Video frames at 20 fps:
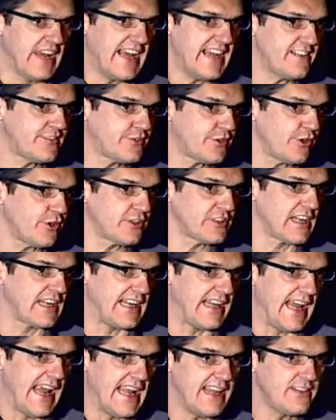
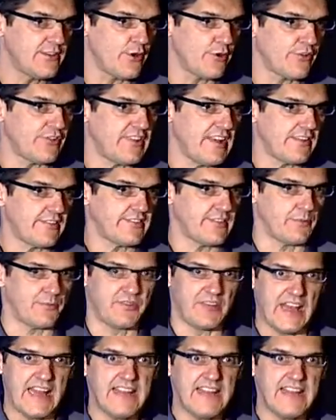internally in those systems,